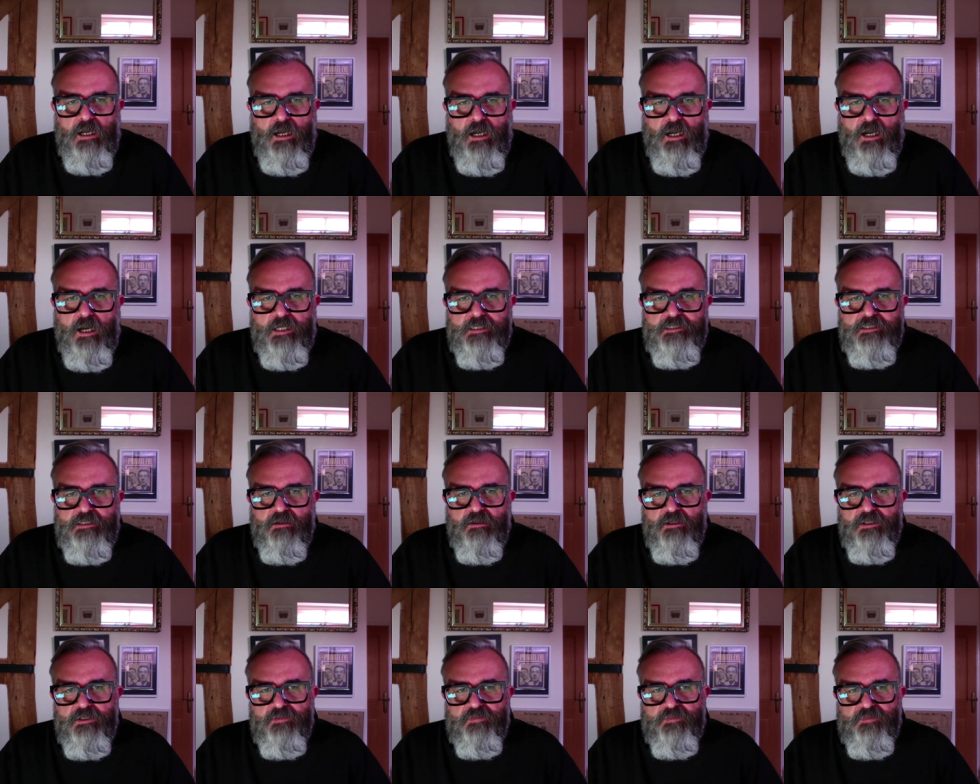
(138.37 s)
I
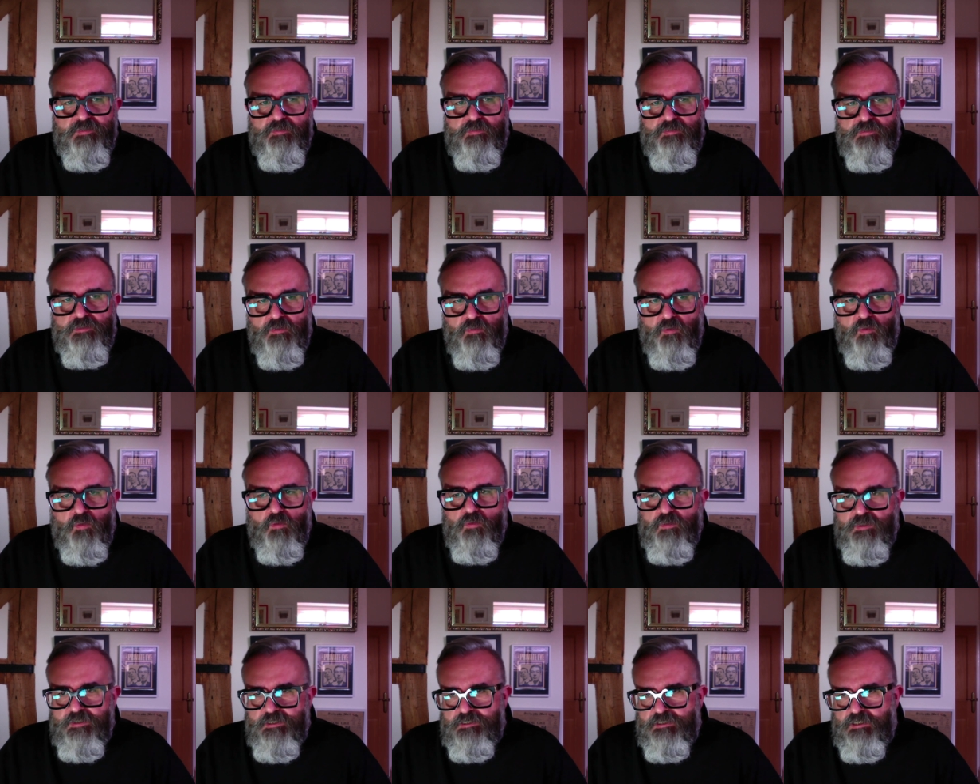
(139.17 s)
kind of thought that
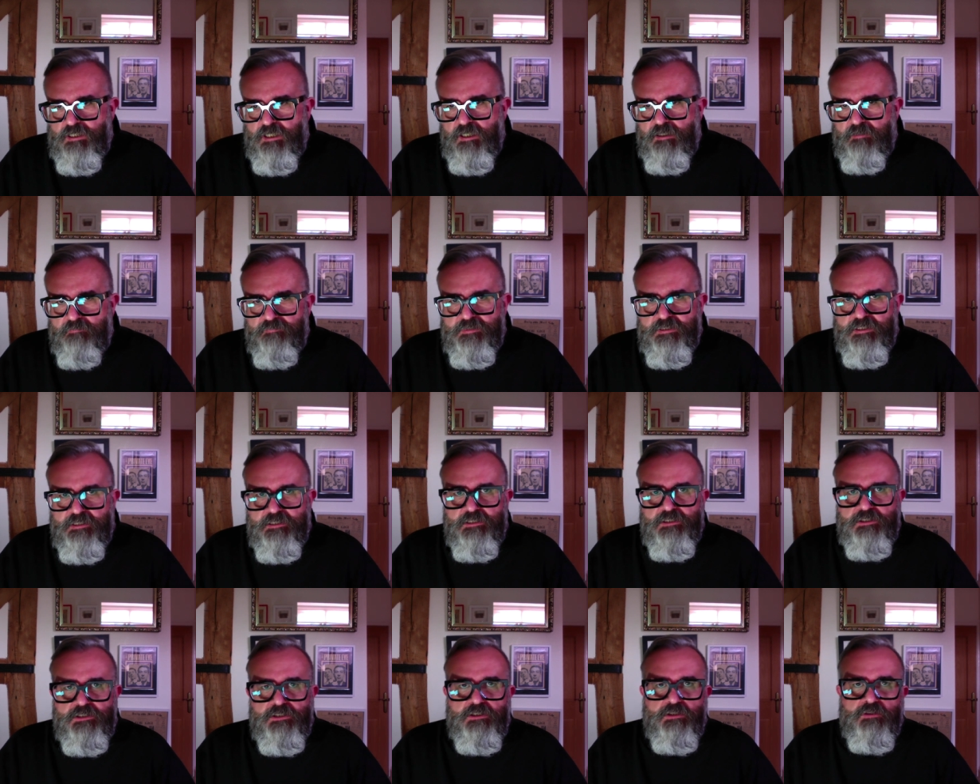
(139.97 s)
all these clubs had
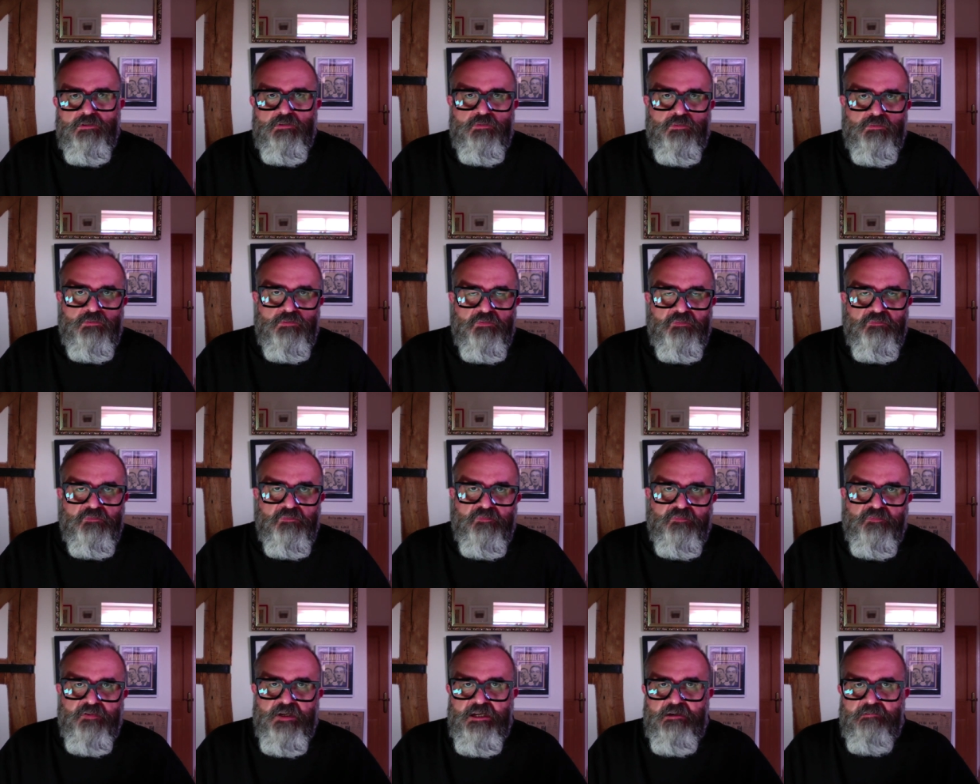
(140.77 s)
issued
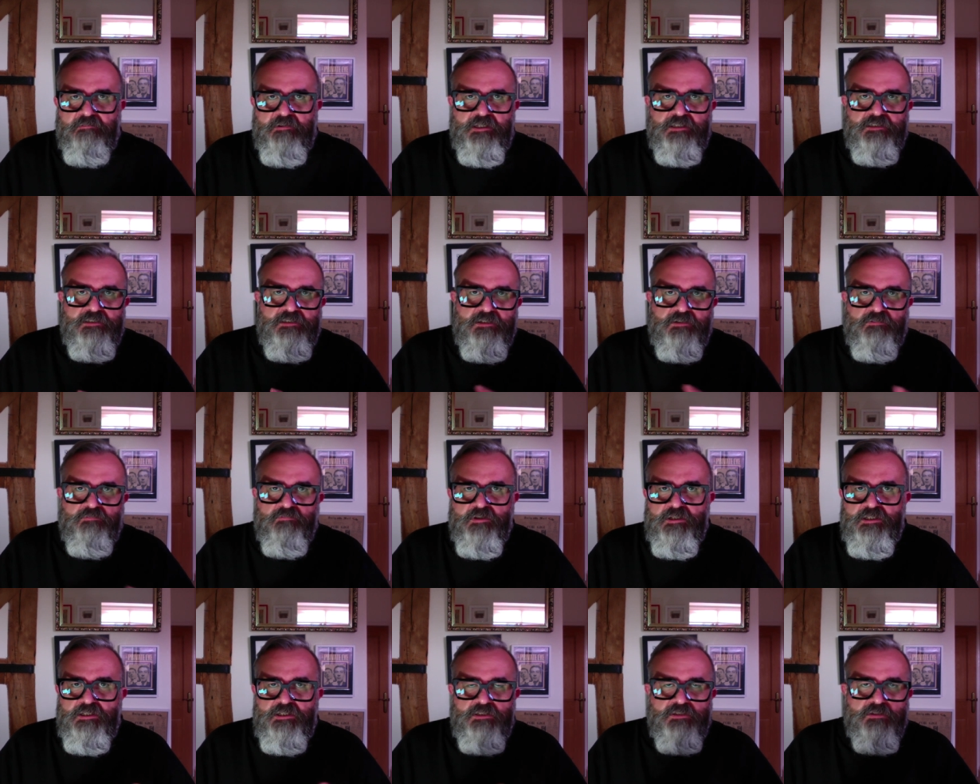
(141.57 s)
varying
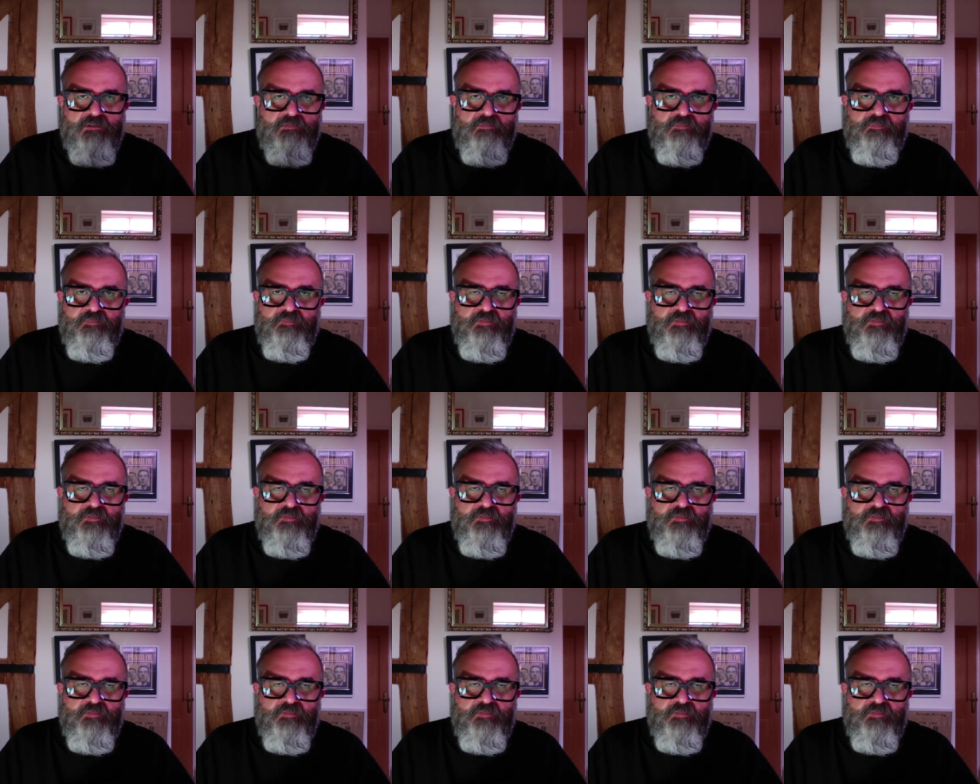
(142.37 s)
degrees of